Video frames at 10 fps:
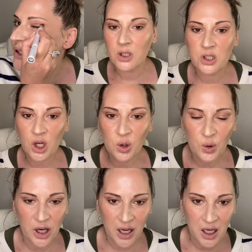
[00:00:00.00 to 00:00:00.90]
You don't want
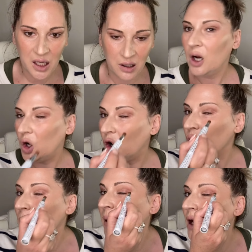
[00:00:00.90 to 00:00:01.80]
to add a whole
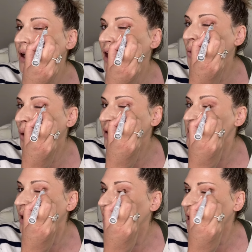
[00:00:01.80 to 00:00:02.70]
amount at one
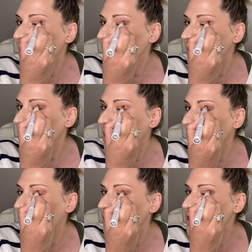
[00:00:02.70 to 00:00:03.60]
time. You
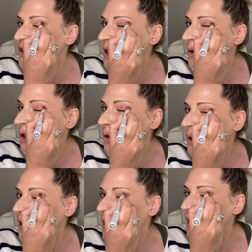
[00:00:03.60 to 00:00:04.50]
want to just keep
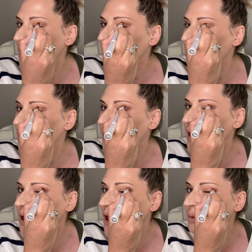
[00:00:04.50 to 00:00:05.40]
going in and building
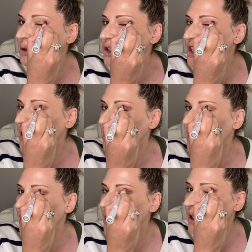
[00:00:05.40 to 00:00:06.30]
it up
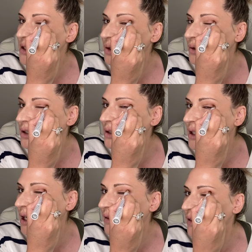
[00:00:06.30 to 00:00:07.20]
gently until you
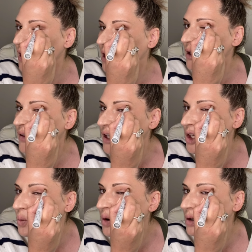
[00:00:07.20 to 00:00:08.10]
get the color that you
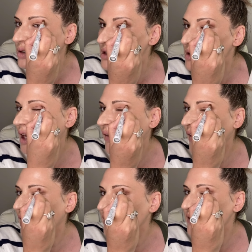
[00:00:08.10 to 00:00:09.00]
want. And
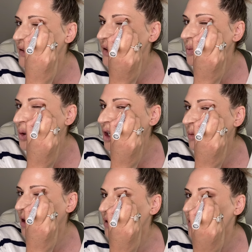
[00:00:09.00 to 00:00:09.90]
that's pretty
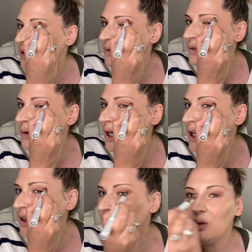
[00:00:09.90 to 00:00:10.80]
much for
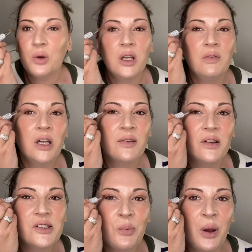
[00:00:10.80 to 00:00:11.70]
anything, even if
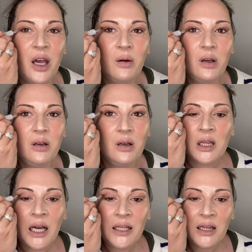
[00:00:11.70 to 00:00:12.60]
it's a powder.
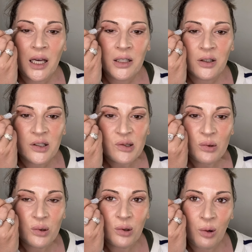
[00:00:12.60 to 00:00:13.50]
Light layers will
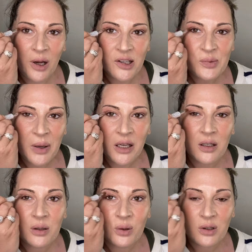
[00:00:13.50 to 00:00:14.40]
always make it
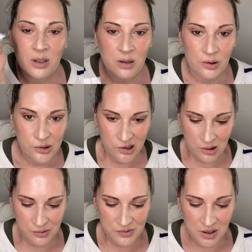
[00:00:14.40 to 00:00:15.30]
look a lot
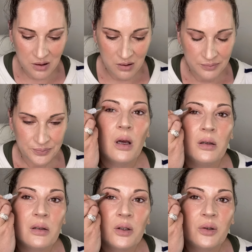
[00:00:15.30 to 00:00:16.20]
softer and
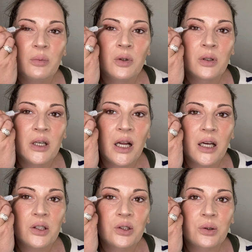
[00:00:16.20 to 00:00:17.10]
a lot more
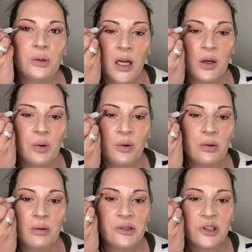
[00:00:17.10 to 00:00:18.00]
natural, and it will
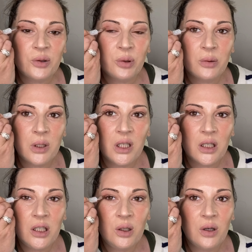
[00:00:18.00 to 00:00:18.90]
also probably get
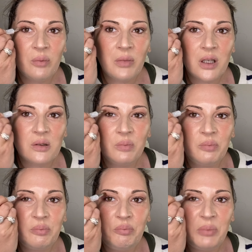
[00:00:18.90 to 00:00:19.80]
you a much
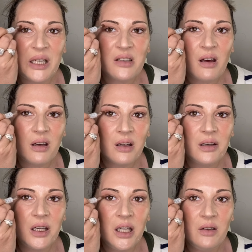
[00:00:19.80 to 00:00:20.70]
better and
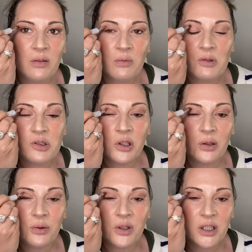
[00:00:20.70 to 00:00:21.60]
even
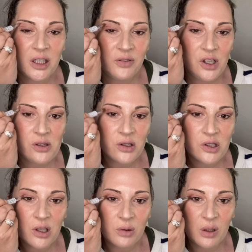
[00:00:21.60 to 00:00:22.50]
result than if you just
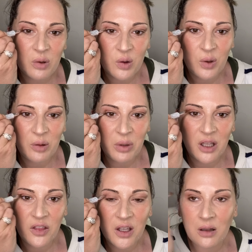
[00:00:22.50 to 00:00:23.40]
go in with one big
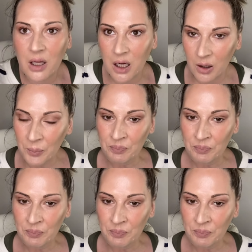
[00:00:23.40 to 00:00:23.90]
thick layer.